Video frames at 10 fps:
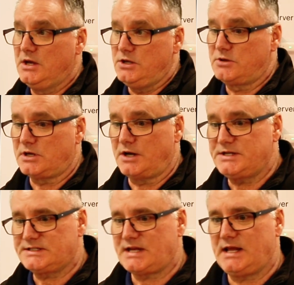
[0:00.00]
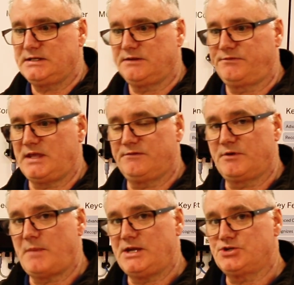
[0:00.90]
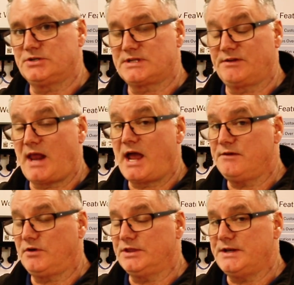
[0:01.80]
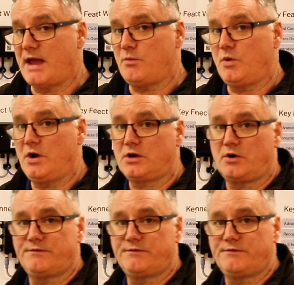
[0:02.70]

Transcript: you can understand if the informations are live on the network,